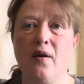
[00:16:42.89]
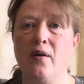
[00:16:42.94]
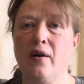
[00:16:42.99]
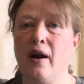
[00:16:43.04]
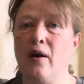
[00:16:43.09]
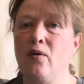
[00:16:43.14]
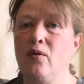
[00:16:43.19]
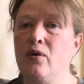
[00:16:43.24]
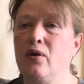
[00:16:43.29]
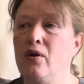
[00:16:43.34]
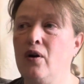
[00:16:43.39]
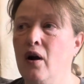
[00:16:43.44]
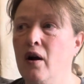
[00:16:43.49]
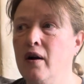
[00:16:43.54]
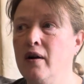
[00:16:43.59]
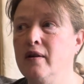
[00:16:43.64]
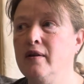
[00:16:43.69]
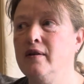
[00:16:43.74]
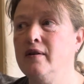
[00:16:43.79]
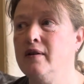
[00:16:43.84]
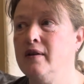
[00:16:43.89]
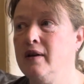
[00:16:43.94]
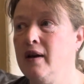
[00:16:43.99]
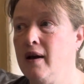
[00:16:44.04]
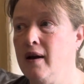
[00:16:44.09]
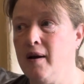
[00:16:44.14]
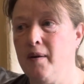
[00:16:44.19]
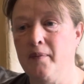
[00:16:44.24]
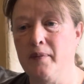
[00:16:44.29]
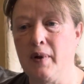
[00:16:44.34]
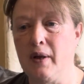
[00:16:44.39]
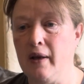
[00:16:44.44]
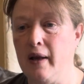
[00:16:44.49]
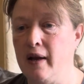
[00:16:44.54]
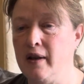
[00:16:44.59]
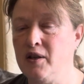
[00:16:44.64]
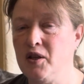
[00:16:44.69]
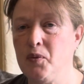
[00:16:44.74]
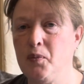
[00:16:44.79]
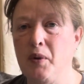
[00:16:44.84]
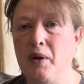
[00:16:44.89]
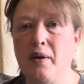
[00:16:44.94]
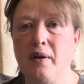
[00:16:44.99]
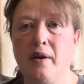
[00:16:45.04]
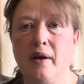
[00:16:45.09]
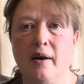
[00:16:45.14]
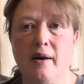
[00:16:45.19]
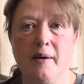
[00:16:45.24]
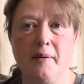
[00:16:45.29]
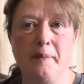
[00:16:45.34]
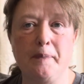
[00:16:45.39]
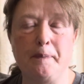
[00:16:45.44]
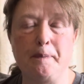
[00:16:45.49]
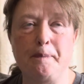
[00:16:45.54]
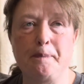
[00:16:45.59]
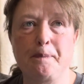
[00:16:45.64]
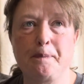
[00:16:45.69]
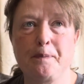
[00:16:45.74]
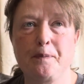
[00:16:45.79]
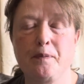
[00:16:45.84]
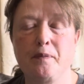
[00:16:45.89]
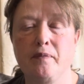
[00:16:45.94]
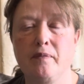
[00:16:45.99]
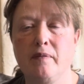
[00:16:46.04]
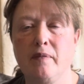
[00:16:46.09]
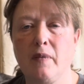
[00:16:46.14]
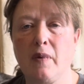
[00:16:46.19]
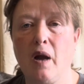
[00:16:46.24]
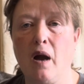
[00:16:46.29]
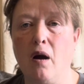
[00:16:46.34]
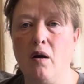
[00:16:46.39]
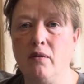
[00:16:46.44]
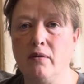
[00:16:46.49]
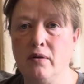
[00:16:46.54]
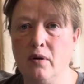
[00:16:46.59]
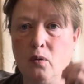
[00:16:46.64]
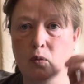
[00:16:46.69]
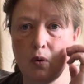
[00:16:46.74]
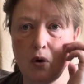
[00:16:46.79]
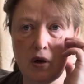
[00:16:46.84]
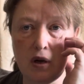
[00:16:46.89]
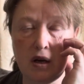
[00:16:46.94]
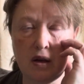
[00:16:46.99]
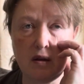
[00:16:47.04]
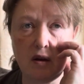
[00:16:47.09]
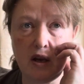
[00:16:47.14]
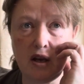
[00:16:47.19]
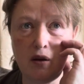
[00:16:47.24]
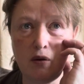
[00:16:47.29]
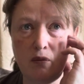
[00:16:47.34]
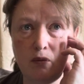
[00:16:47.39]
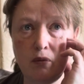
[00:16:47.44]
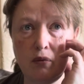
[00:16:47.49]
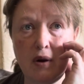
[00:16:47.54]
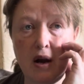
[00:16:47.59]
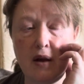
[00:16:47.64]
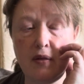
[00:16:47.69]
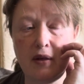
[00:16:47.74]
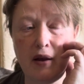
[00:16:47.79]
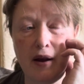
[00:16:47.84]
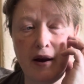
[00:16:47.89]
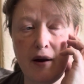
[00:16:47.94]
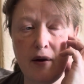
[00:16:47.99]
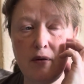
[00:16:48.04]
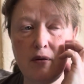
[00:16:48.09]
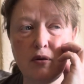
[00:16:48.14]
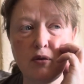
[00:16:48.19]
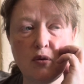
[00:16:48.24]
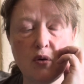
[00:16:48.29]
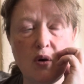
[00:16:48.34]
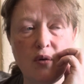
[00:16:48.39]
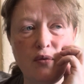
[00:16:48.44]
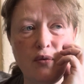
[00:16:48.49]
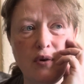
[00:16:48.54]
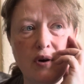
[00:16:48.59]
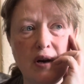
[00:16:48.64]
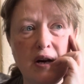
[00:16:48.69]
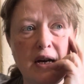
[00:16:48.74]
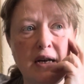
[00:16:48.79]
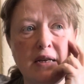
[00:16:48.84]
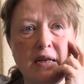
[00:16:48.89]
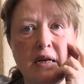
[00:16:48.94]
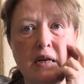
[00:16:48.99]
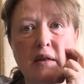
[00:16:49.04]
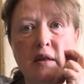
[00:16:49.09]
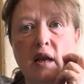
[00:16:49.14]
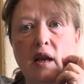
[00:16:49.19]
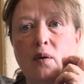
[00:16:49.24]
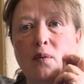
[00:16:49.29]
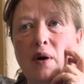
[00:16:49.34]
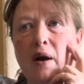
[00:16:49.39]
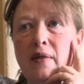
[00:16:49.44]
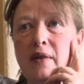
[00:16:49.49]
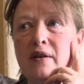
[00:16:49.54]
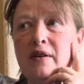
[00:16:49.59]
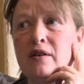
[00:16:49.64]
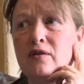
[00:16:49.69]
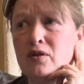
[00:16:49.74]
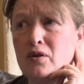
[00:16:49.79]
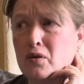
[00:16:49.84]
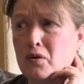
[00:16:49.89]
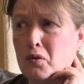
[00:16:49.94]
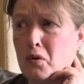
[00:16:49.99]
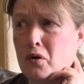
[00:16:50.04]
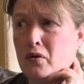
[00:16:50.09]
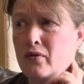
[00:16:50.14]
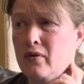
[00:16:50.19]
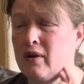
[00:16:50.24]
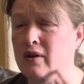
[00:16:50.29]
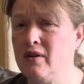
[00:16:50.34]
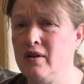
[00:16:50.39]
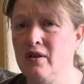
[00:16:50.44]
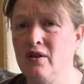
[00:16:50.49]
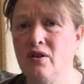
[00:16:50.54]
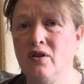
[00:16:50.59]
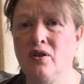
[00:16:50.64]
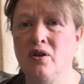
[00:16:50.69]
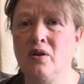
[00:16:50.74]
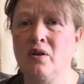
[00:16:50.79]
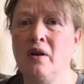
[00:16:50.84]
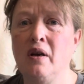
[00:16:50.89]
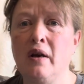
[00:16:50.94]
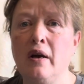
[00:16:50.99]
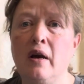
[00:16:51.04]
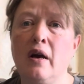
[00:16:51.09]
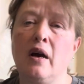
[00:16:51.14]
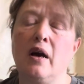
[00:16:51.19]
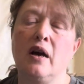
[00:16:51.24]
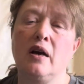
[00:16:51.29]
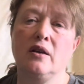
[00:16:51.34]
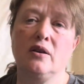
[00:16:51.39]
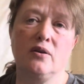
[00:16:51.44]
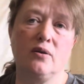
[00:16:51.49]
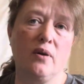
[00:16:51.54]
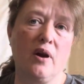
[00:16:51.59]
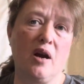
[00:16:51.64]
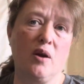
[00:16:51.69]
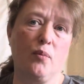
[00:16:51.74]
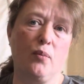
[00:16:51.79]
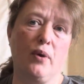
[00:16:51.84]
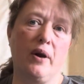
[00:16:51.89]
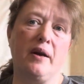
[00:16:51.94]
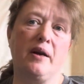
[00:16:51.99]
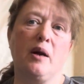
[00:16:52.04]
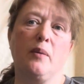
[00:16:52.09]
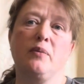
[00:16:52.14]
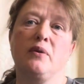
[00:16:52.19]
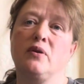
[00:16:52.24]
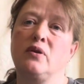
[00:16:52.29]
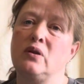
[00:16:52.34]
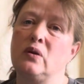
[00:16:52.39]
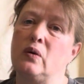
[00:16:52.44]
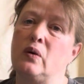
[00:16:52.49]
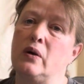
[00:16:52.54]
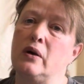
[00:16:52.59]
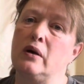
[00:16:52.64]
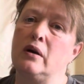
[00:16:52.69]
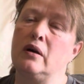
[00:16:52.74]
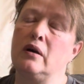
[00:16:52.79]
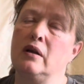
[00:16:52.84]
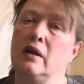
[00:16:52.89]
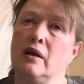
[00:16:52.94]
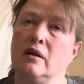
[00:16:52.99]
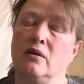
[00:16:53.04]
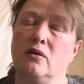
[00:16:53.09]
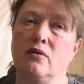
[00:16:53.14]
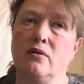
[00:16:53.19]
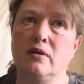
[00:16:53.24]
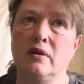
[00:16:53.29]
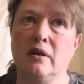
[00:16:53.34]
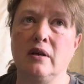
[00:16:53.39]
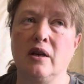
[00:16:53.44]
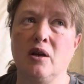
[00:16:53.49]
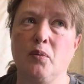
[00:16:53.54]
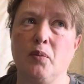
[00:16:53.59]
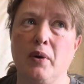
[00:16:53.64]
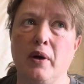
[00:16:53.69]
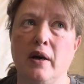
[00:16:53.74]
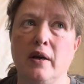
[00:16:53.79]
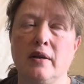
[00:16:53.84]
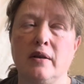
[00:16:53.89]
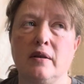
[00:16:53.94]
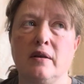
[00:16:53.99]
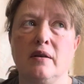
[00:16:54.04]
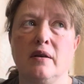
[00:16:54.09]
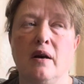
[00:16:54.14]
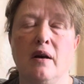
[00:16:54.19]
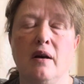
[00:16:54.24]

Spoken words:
And our garden, Glenn's been out there working. That he ran the harrows over it, and then he ran the disker over it to try and break up the soil and loosen it a bit.